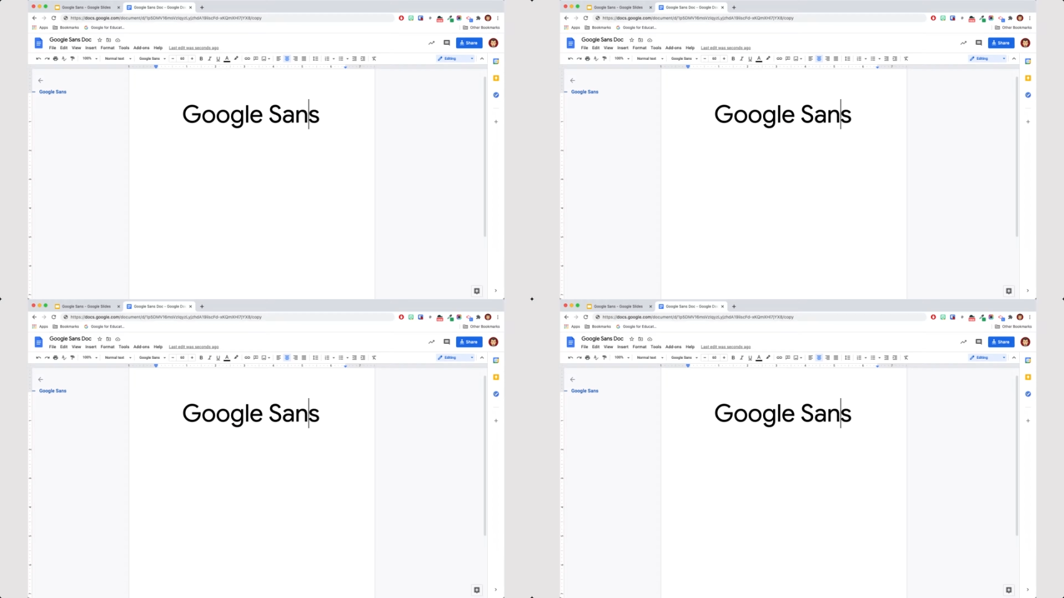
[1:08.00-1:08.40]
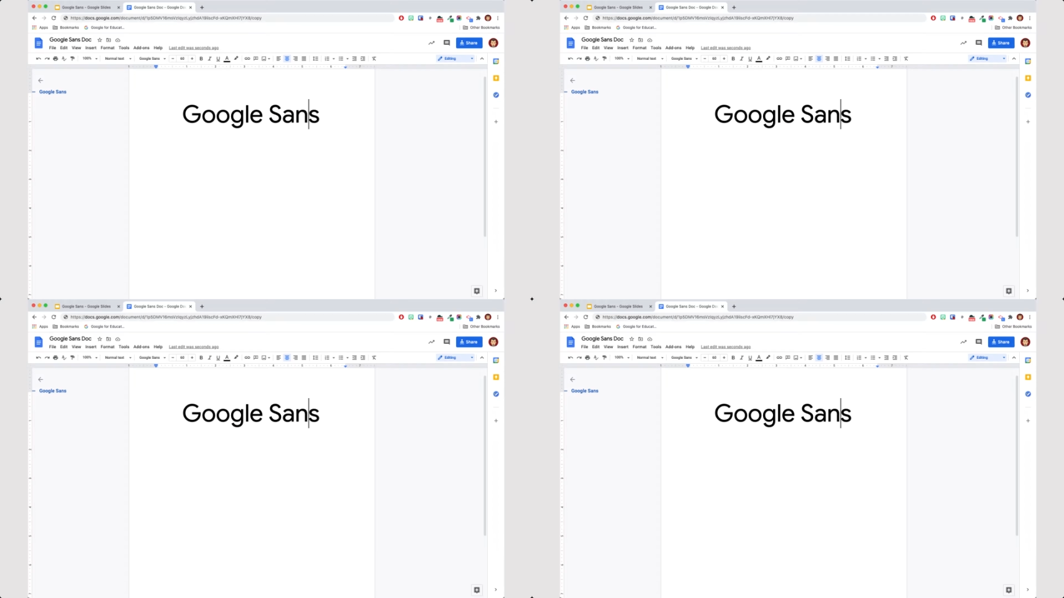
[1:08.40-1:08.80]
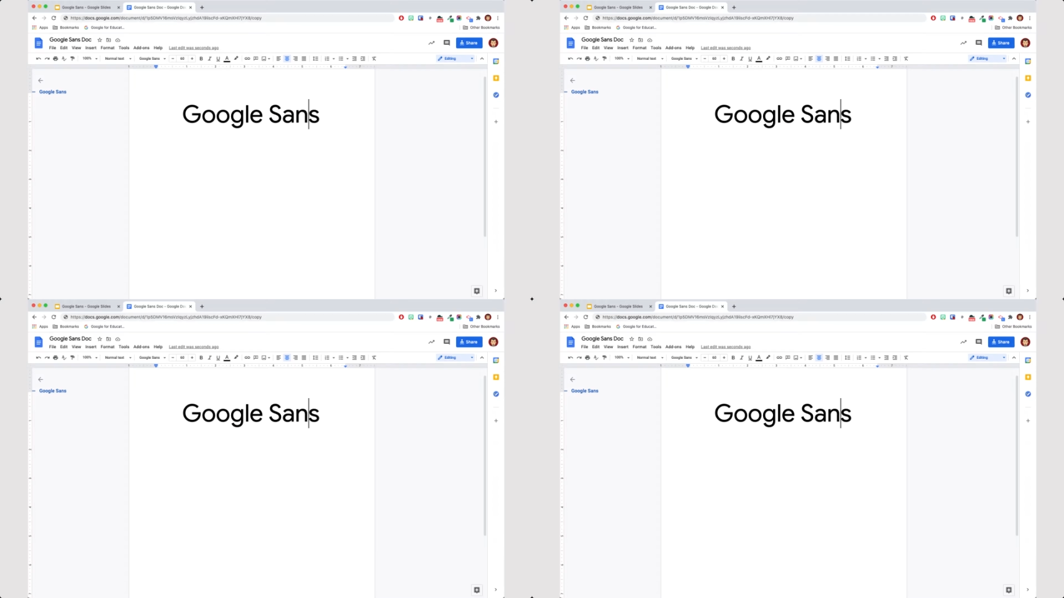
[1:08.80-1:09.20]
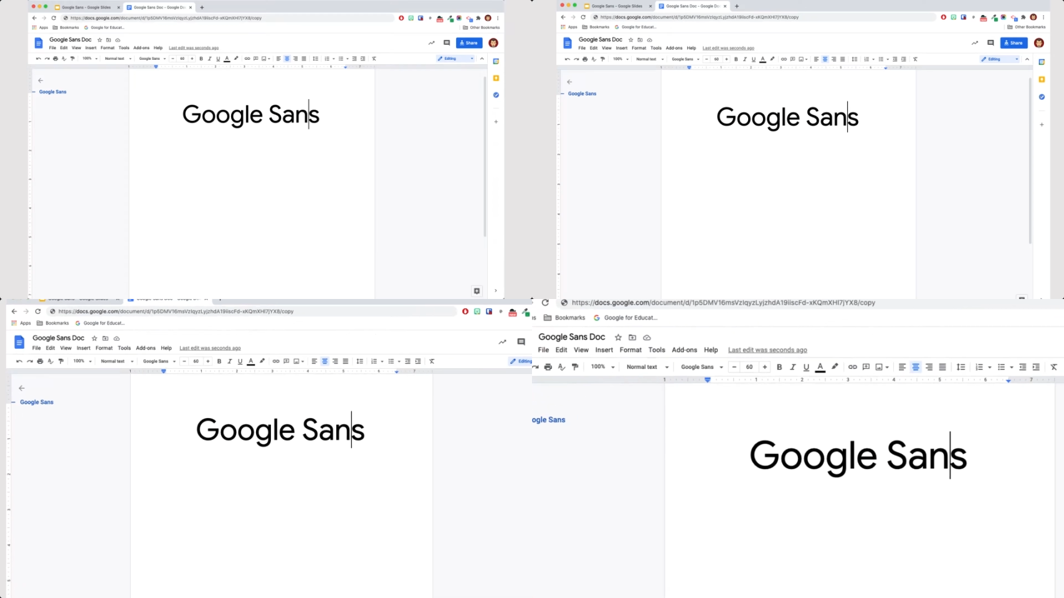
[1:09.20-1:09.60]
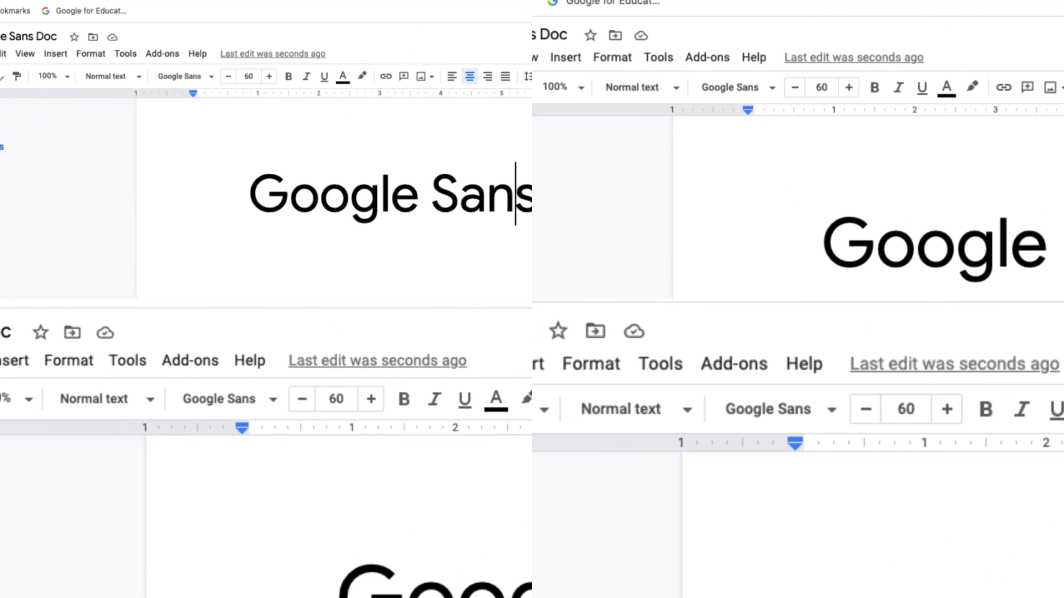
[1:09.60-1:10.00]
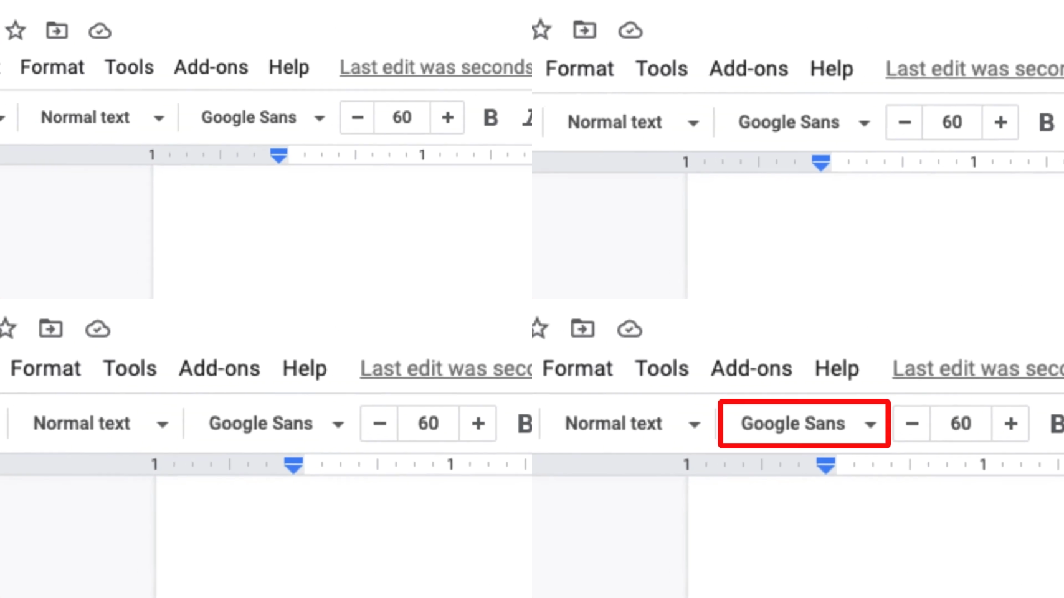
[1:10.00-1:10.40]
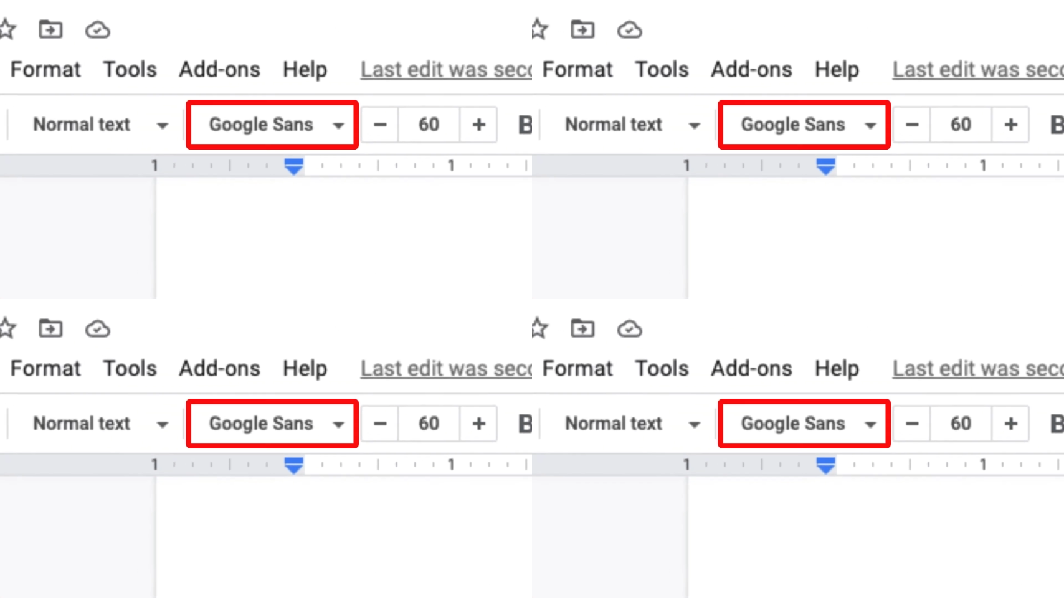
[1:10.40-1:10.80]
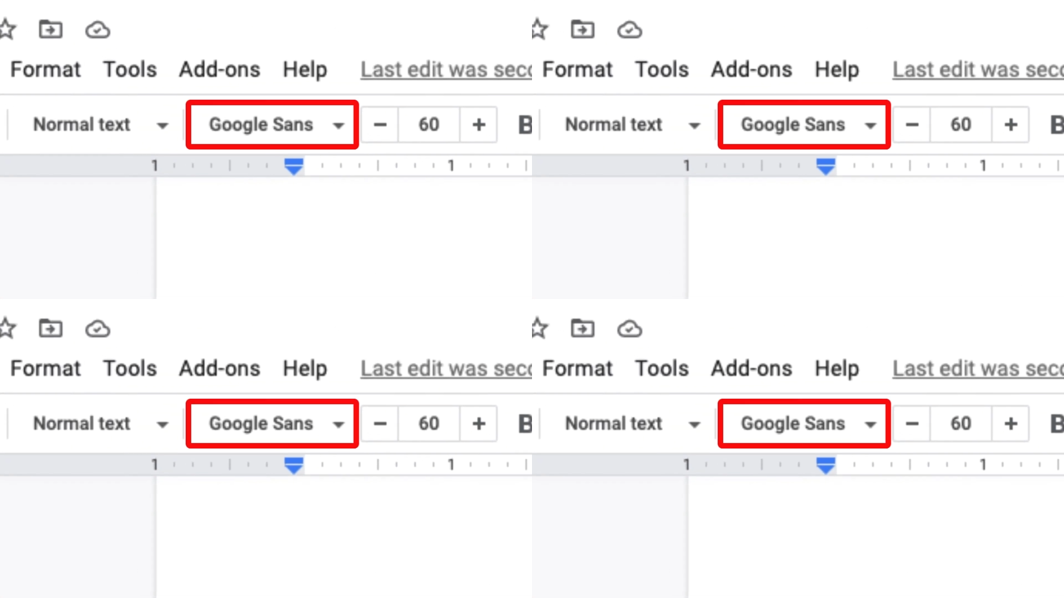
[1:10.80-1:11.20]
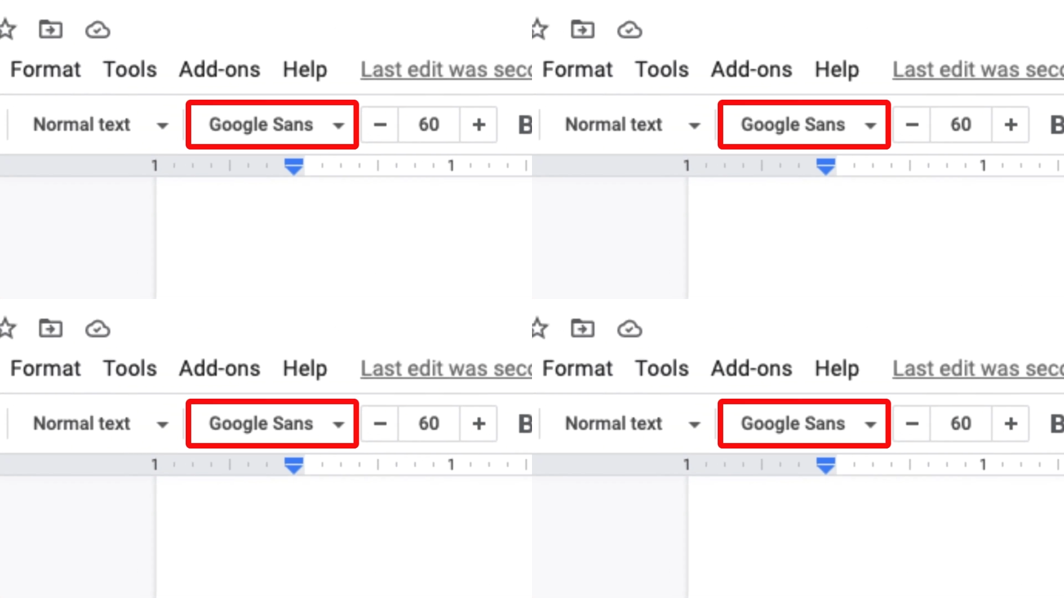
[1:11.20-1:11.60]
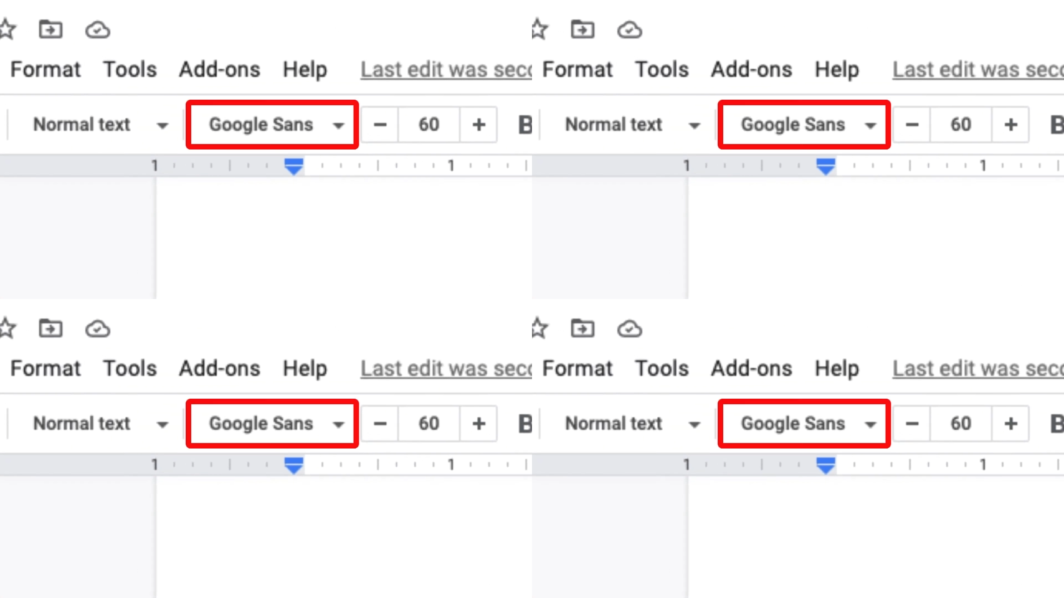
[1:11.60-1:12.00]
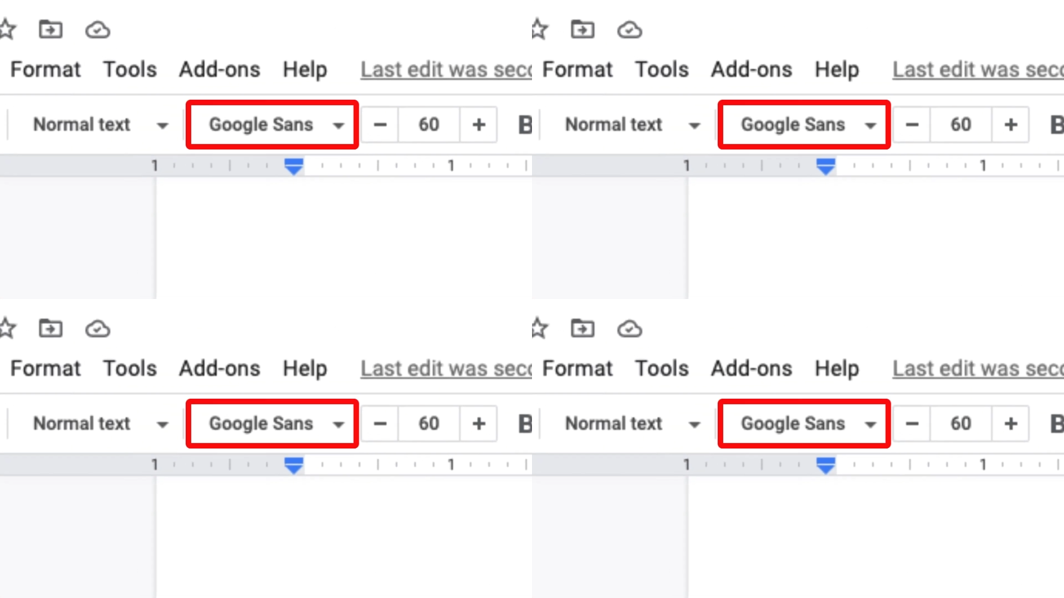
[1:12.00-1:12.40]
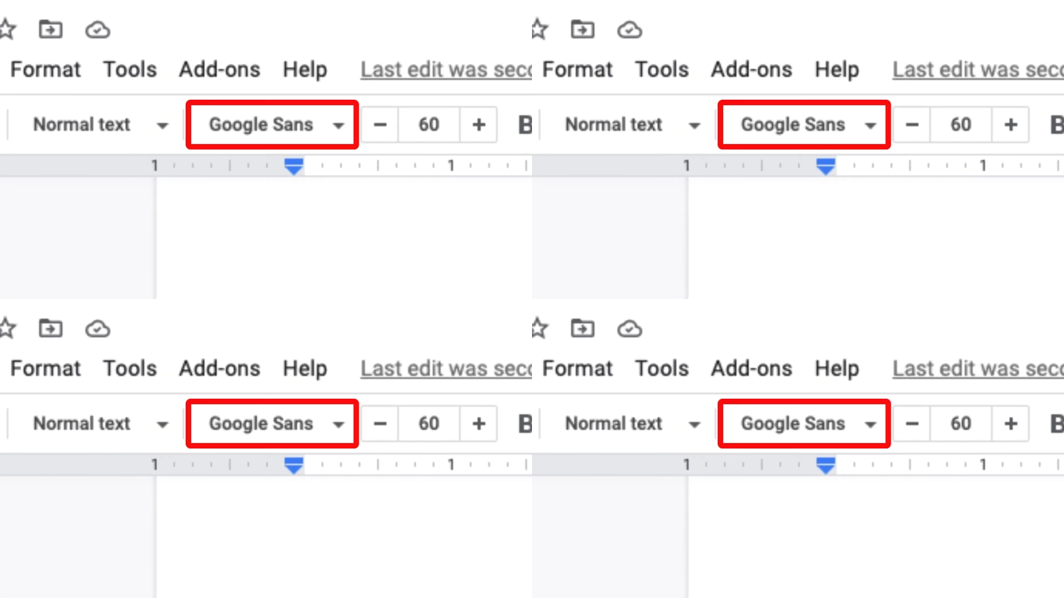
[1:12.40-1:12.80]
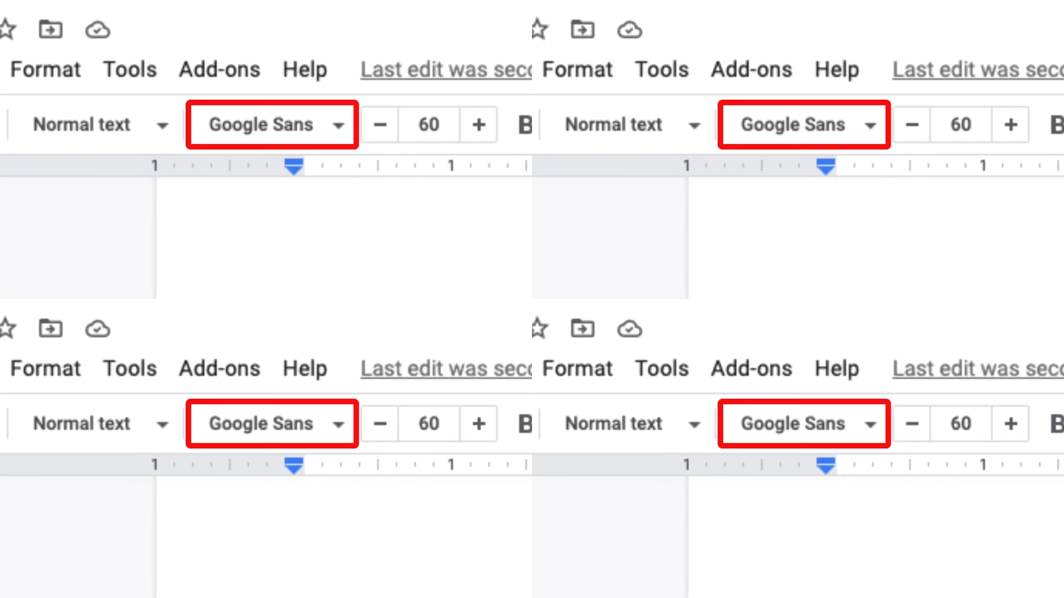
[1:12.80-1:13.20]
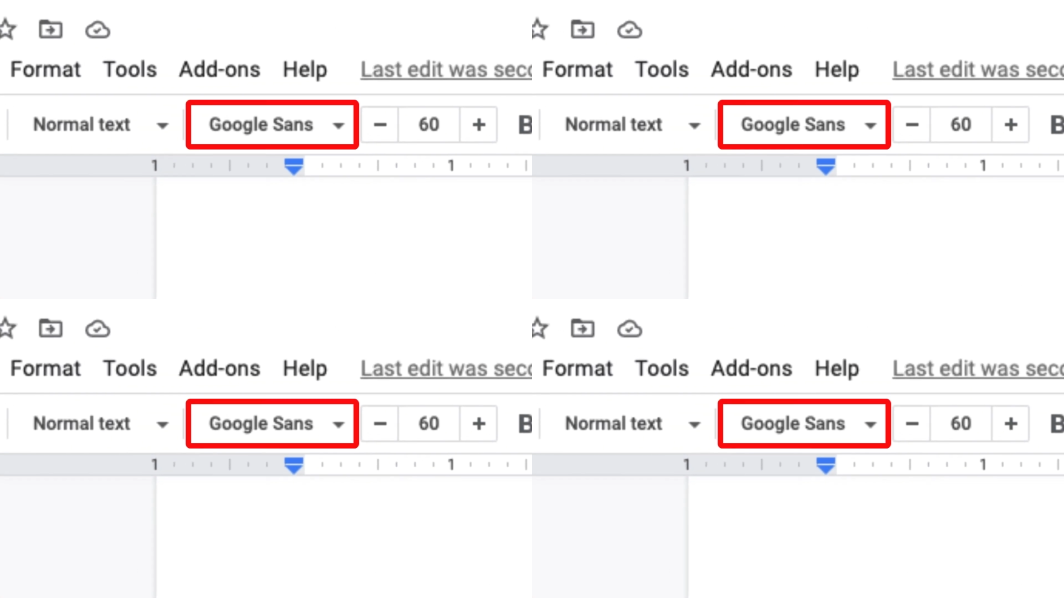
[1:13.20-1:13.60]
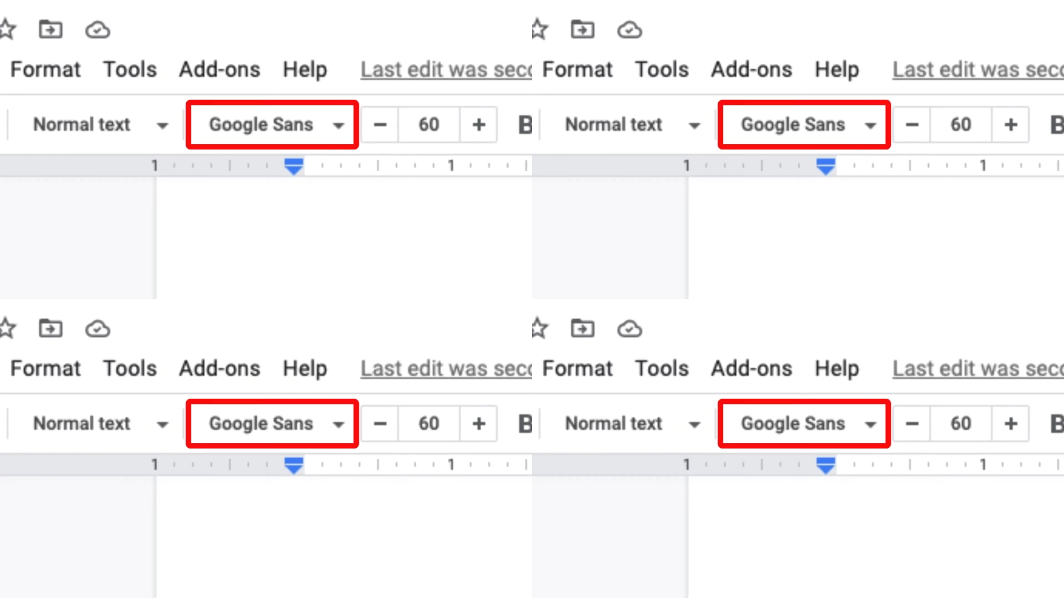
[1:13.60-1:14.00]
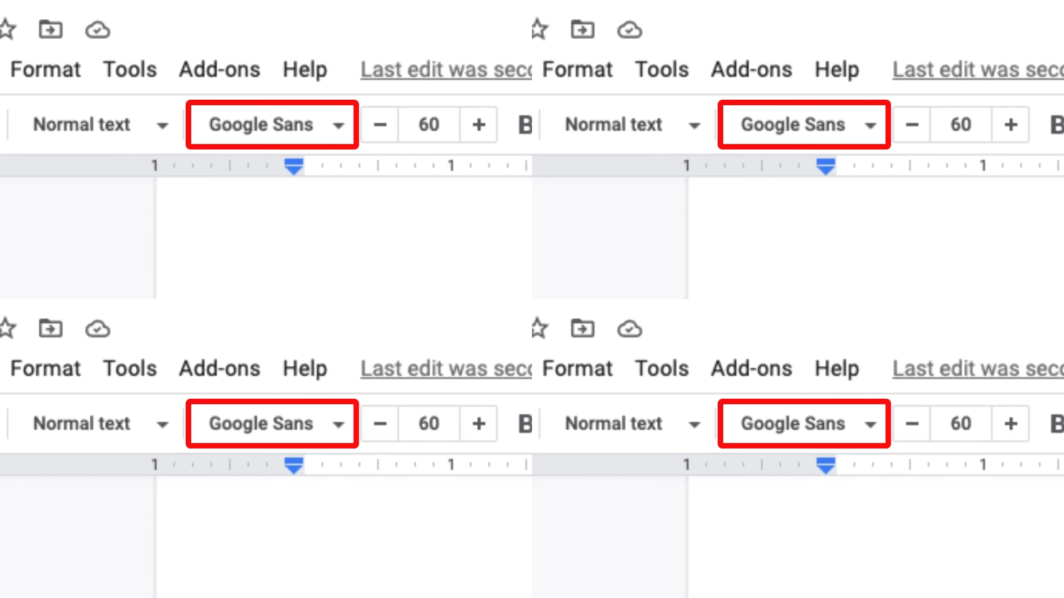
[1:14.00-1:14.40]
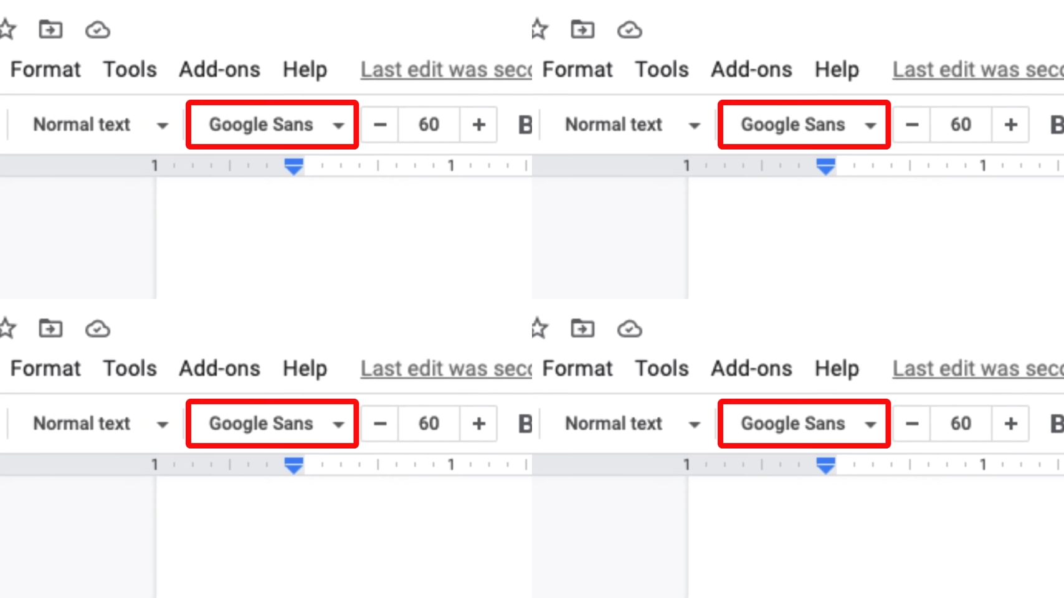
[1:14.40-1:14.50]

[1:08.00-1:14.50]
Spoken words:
(no speaker visible)